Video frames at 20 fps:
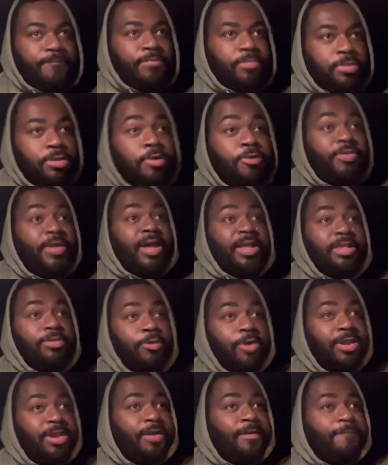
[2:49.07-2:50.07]
two things
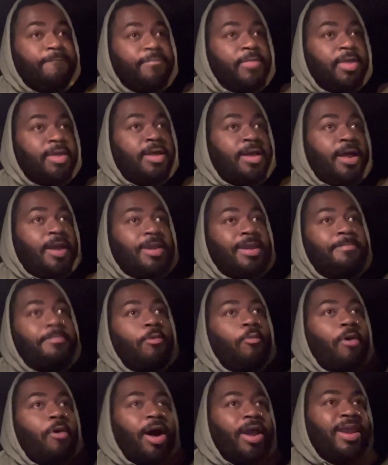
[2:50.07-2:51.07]
really. Number
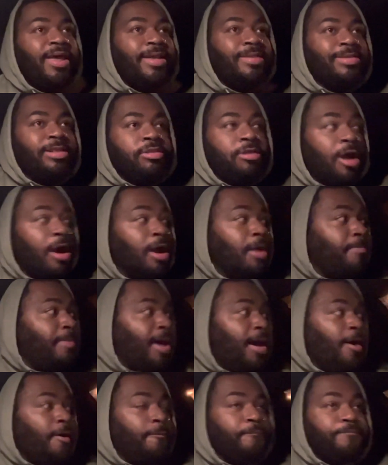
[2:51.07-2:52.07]
one is let's talk
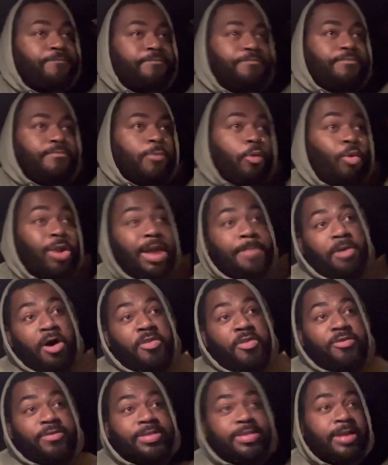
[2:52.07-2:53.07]
about well, they
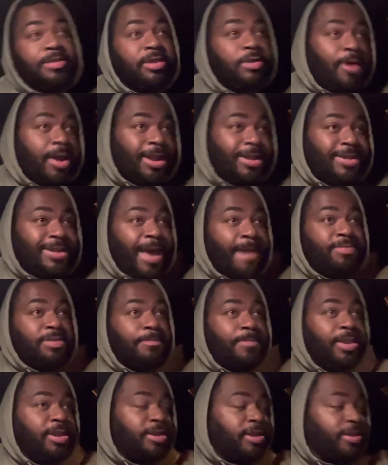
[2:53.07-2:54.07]
both are centered around
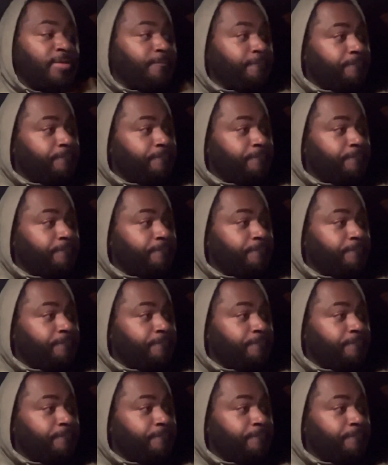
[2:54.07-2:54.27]
adaptability.